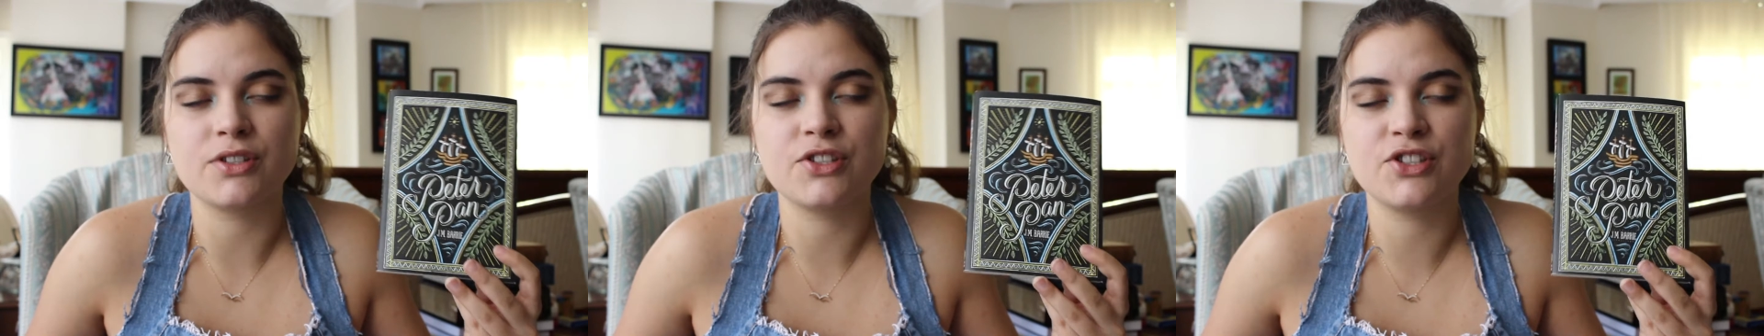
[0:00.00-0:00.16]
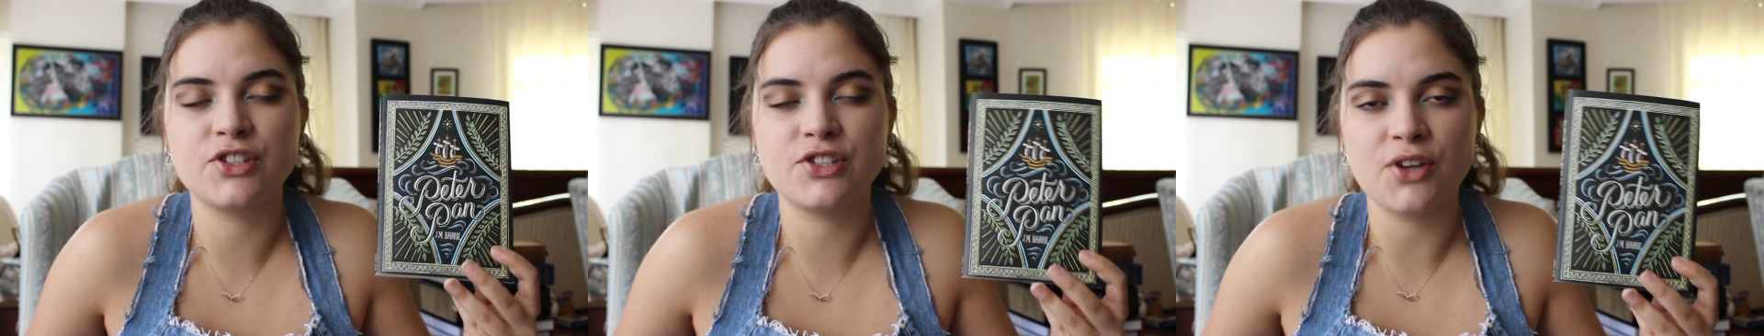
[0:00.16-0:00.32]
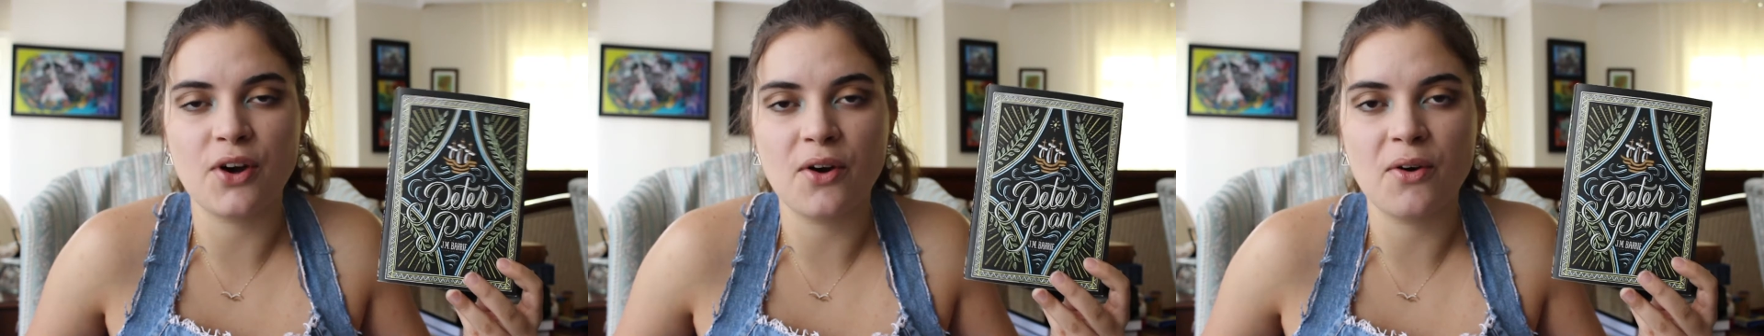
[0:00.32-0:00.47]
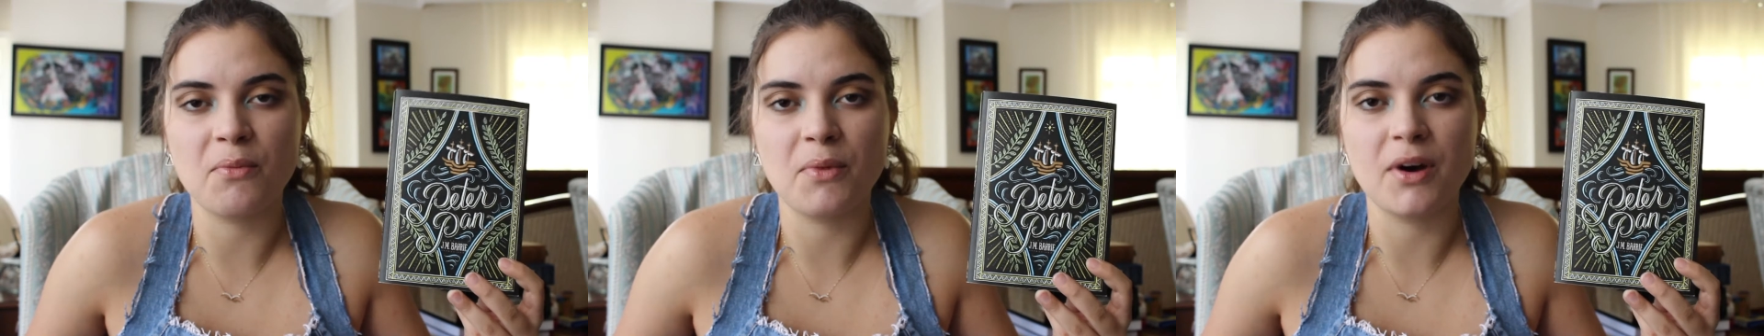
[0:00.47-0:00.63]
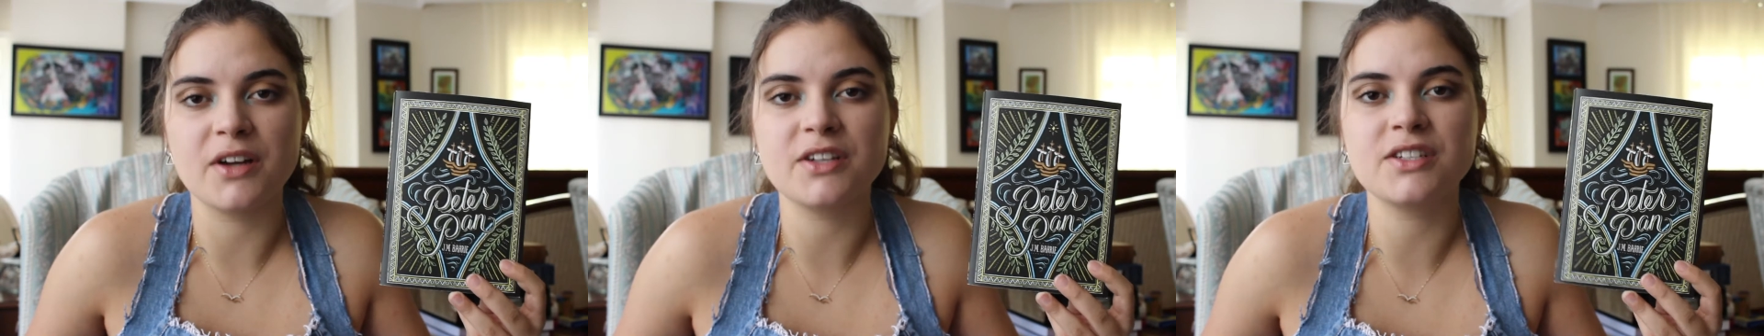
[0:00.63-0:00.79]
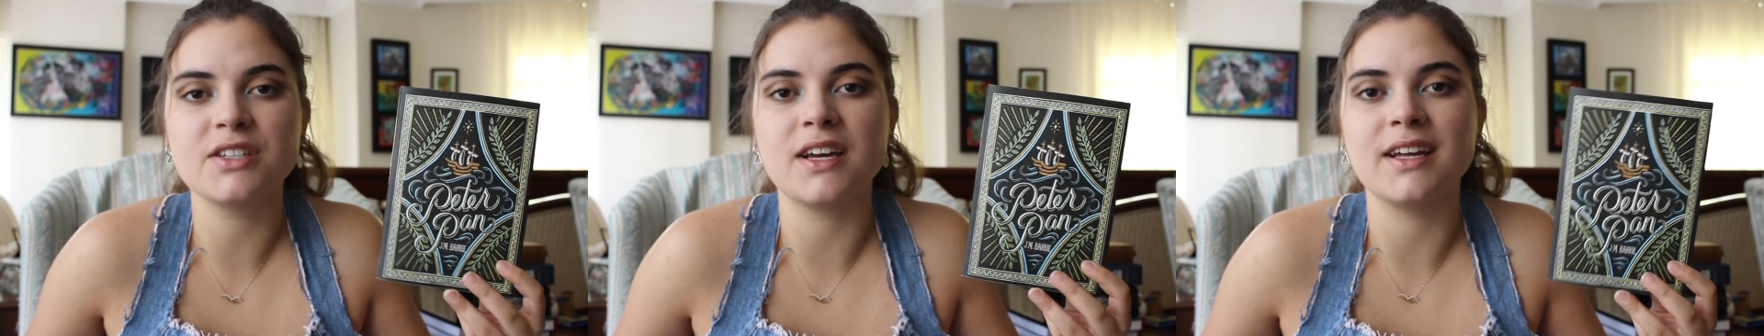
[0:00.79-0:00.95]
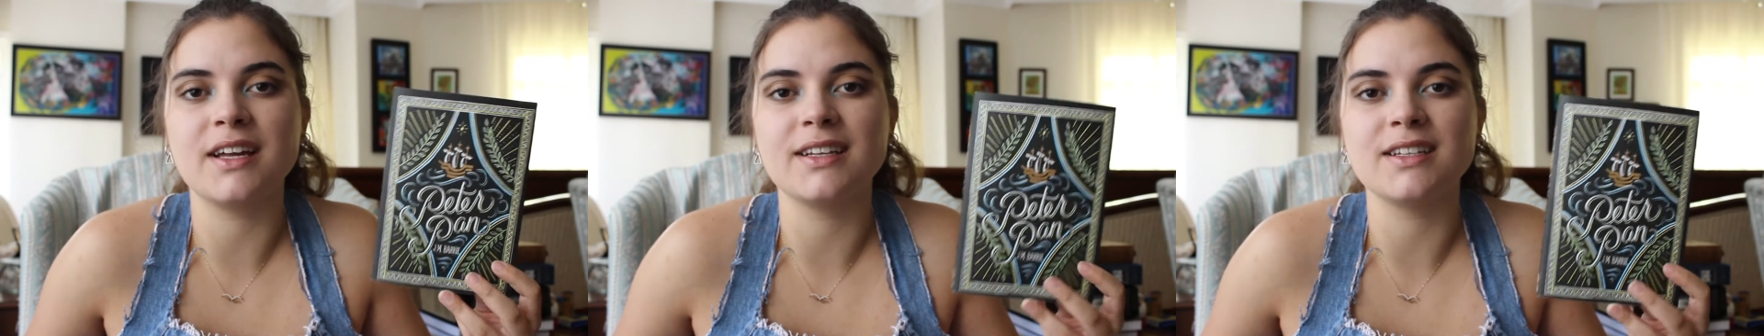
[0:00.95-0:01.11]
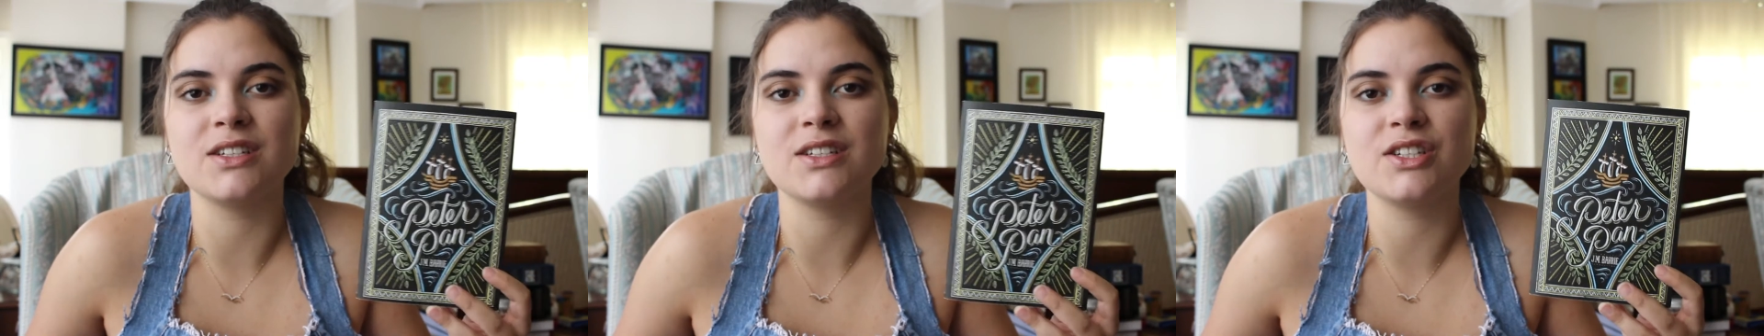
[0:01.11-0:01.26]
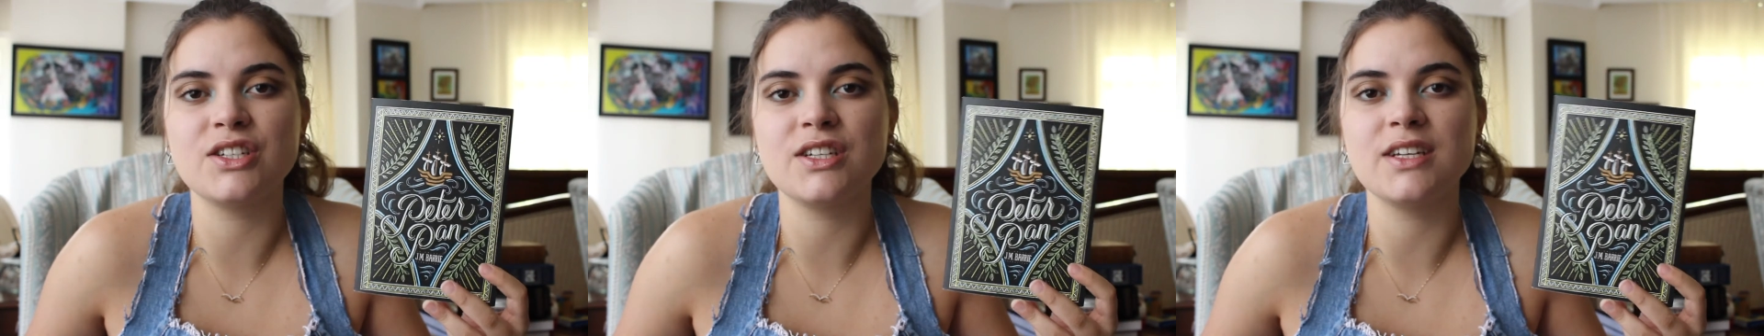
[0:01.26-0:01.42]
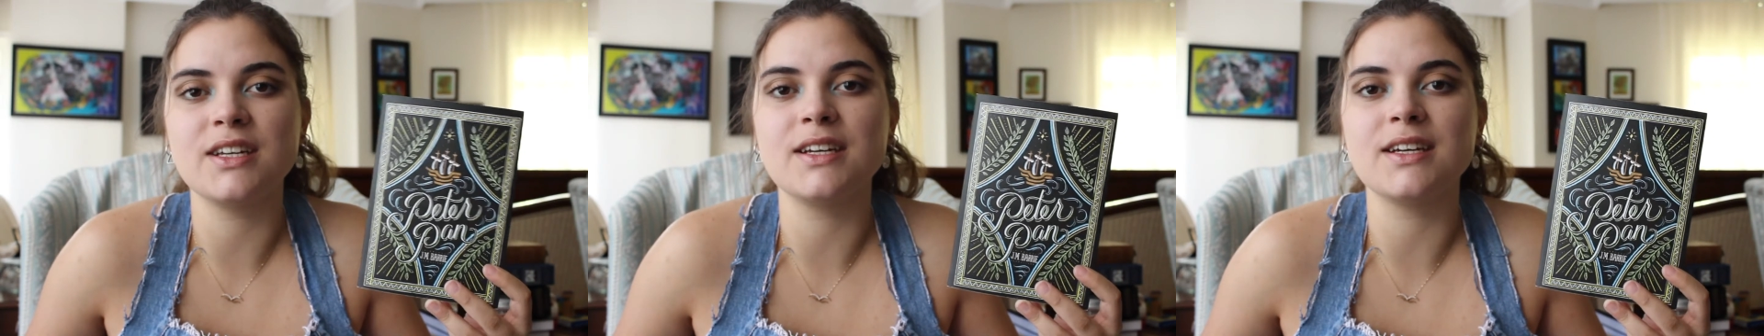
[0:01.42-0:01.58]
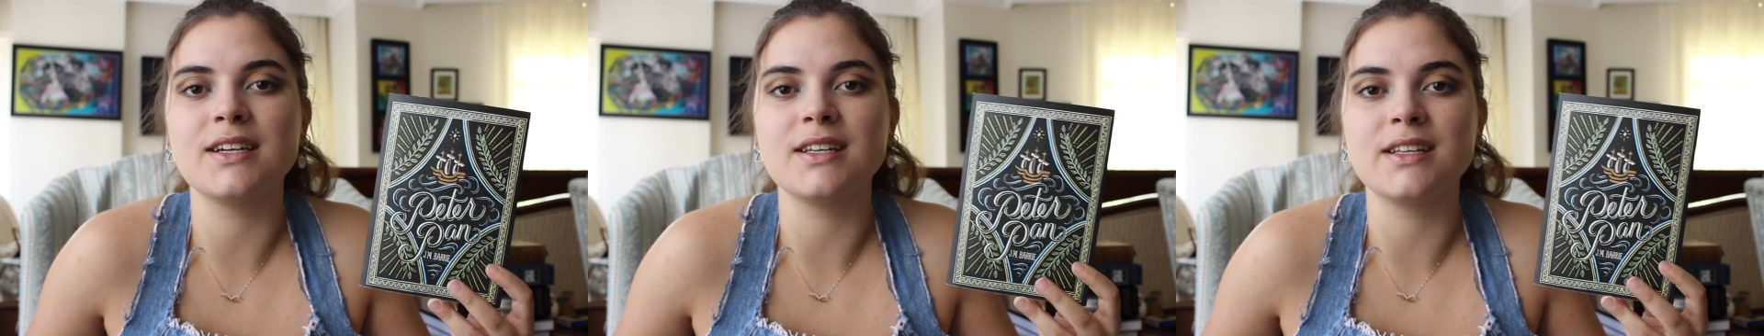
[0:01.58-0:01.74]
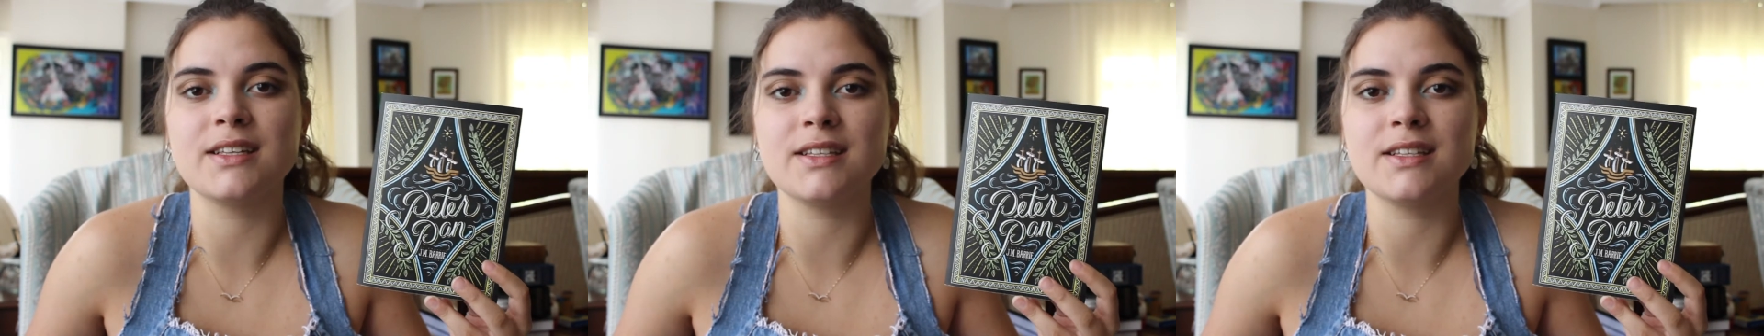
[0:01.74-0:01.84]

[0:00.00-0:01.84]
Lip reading: so much, and she